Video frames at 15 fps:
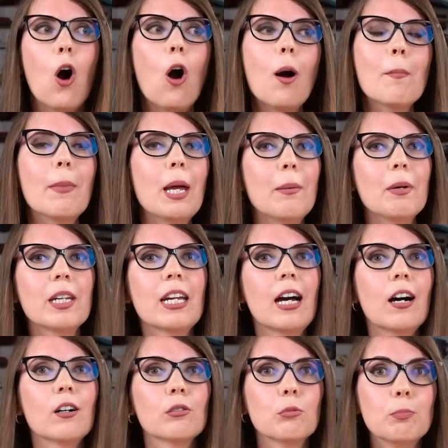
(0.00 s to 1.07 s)
Or maybe there
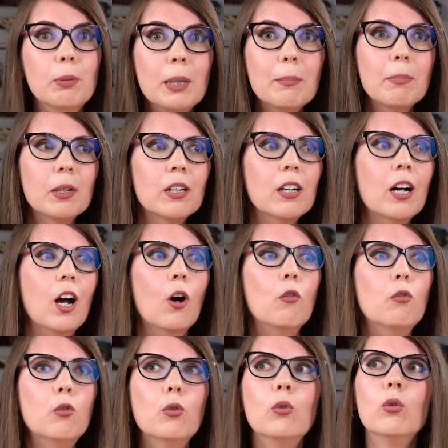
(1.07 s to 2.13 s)
are also people
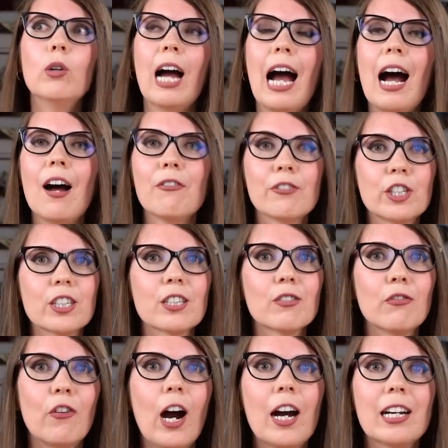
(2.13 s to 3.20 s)
who have
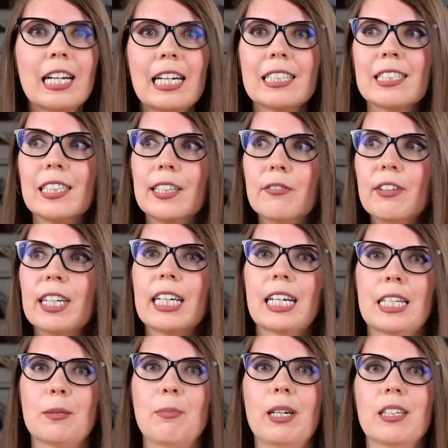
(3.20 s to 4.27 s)
just far less living
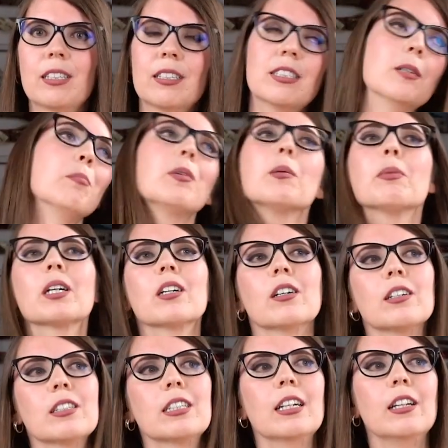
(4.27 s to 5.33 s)
expenses simply
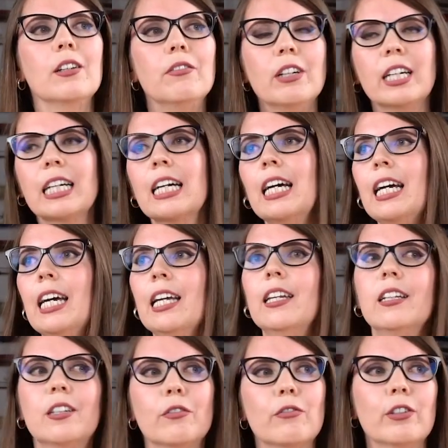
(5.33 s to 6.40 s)
because they're living in
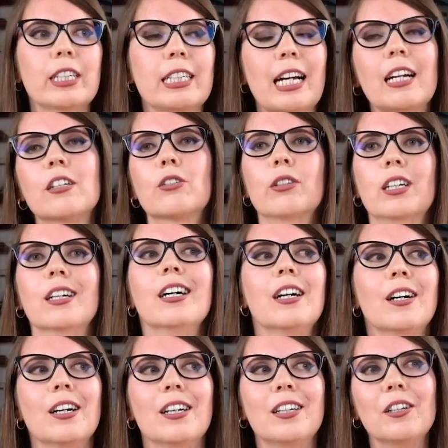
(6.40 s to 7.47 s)
a different country.
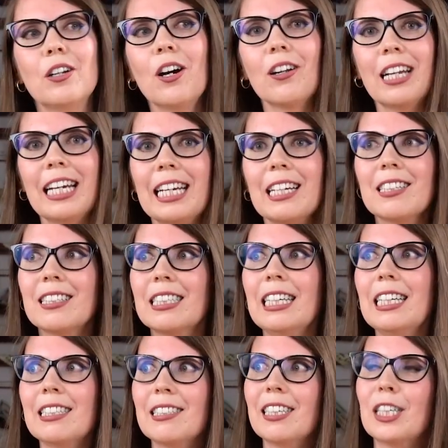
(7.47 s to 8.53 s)
Like
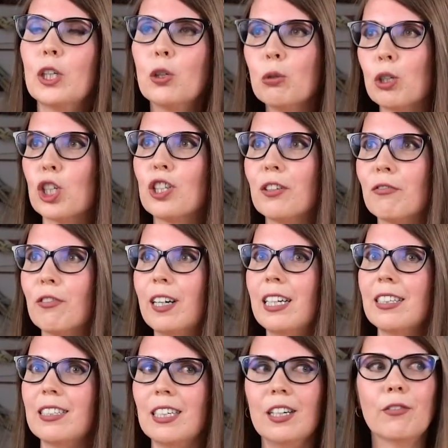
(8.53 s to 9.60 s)
it's a huge
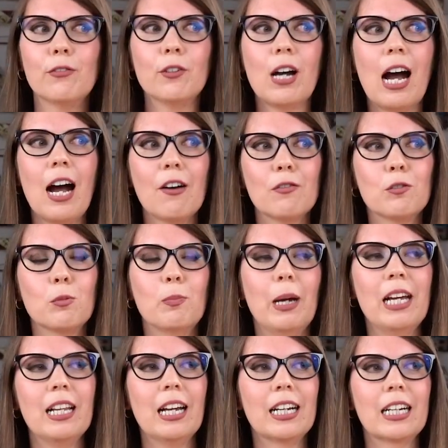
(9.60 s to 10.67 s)
difference if you have to
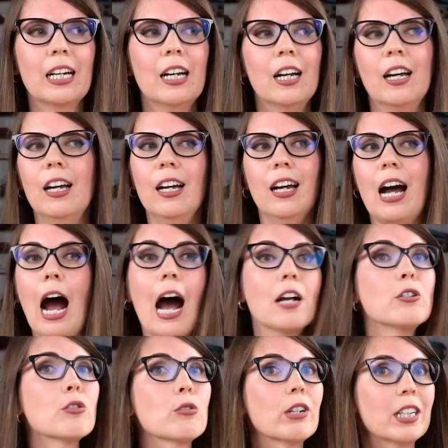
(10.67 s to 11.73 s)
pay like
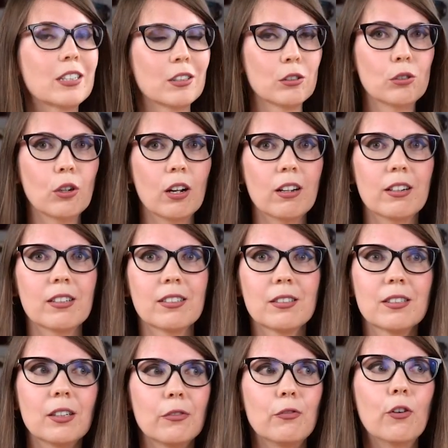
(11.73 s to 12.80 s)

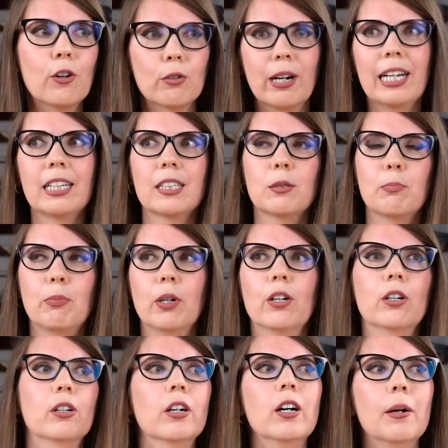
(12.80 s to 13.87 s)
$100 for rent
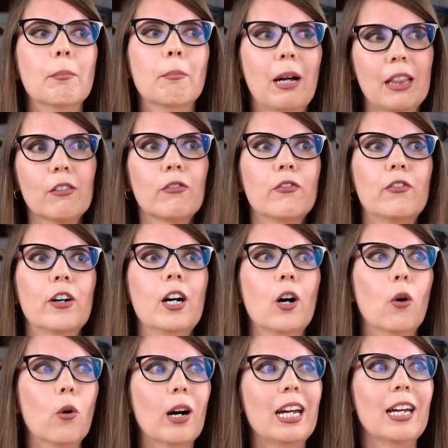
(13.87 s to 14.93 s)
per month,
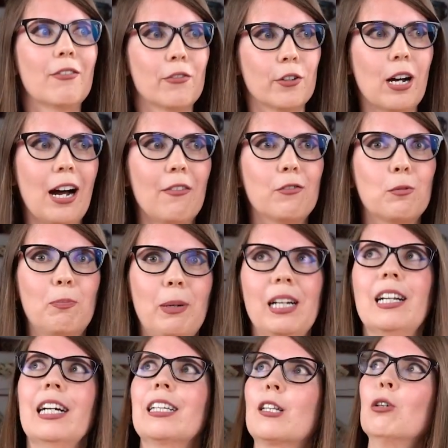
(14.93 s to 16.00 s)
or if you have to pay
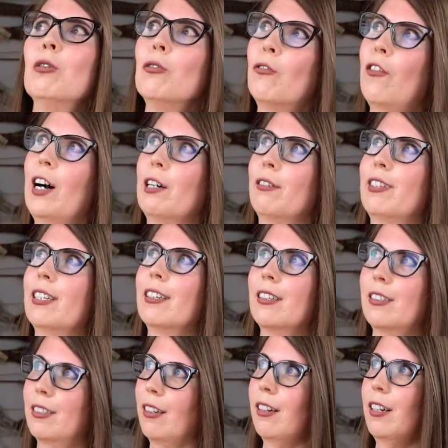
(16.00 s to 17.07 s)
like
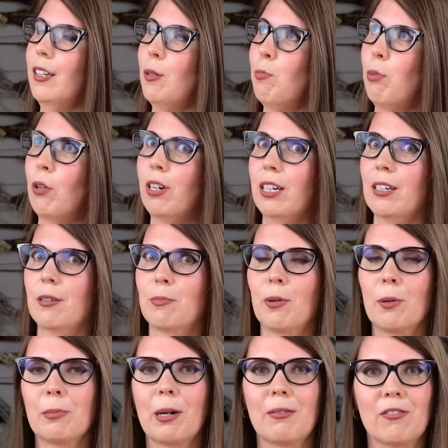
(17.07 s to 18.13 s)
$2,000
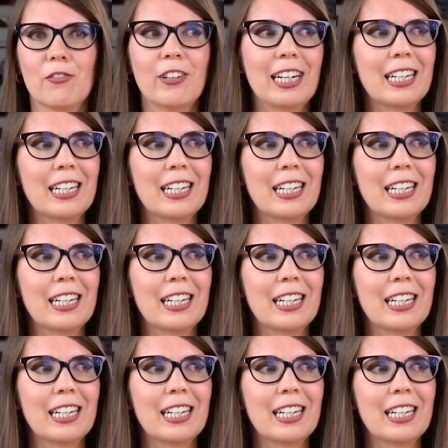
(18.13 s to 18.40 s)
per month.